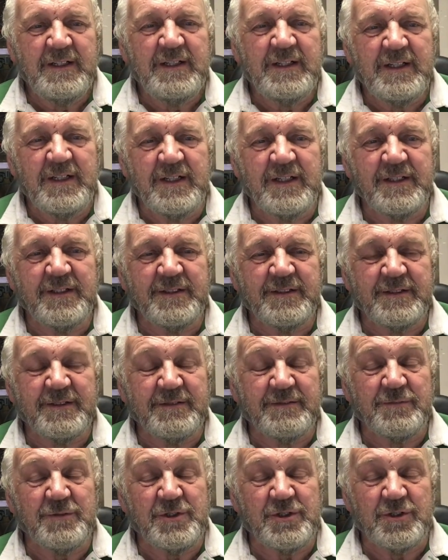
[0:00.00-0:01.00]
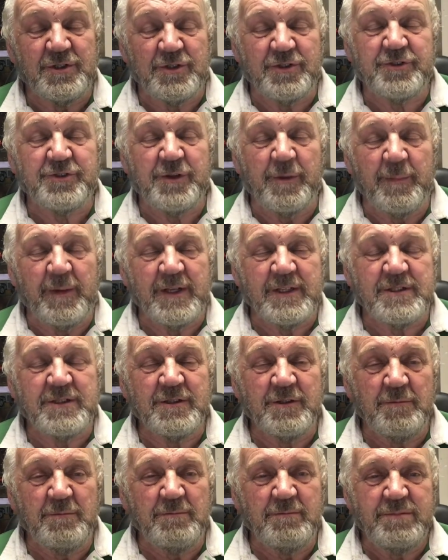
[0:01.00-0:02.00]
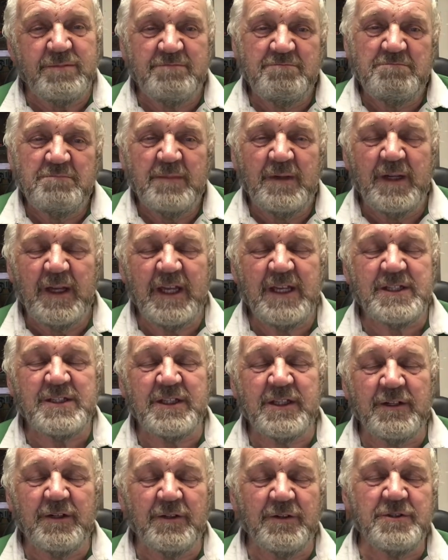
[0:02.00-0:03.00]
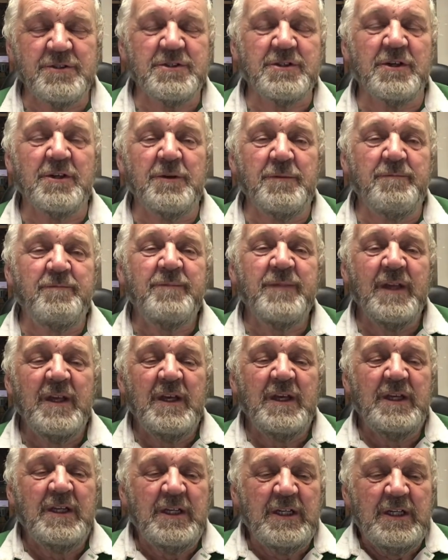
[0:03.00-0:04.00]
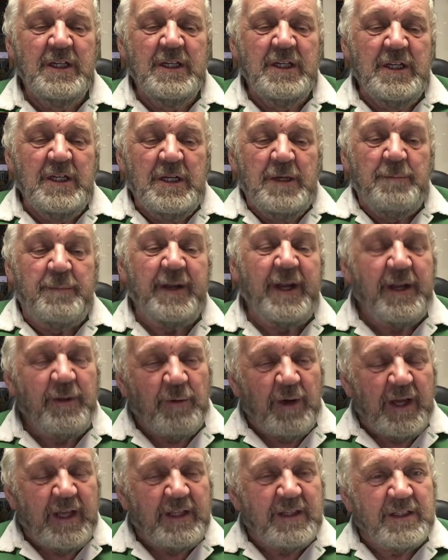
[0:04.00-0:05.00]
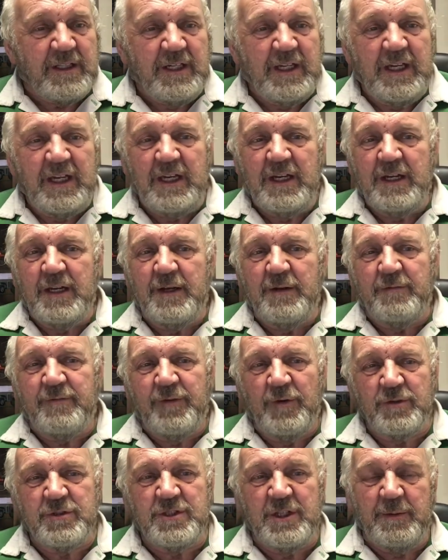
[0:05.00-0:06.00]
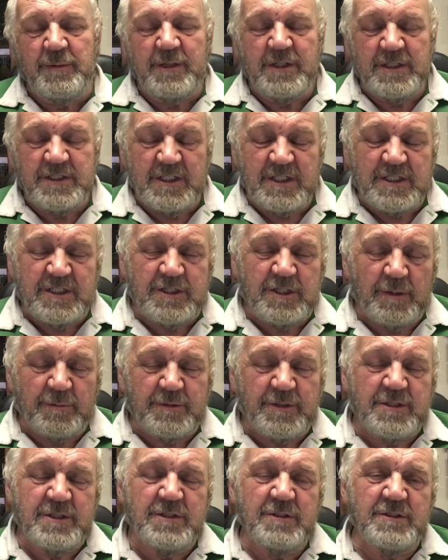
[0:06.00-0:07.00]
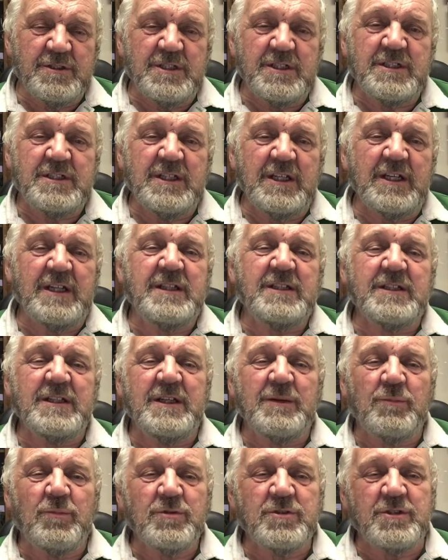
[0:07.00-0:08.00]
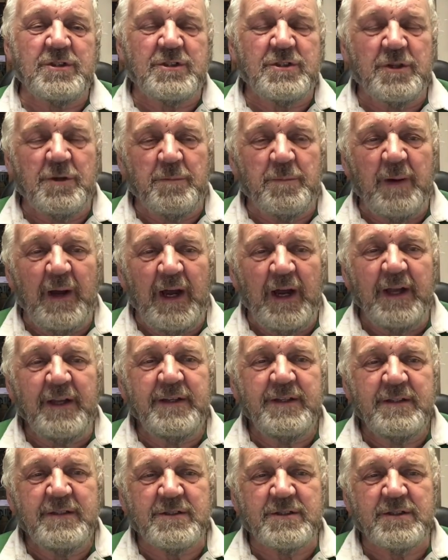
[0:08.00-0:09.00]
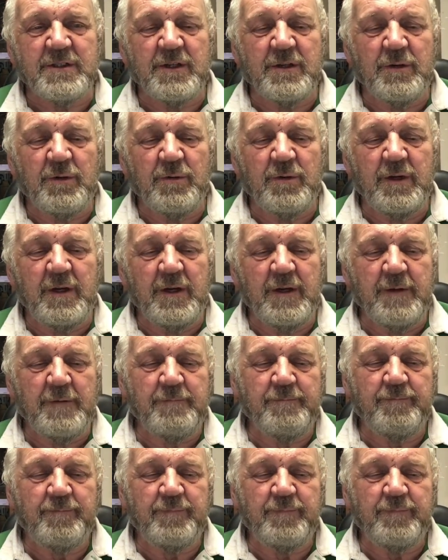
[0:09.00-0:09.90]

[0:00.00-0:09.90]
and we should have dropped that sump. Easy in hindsight. But anyway, fortunately, because it stopped as soon as it did, it wasn't too bad. So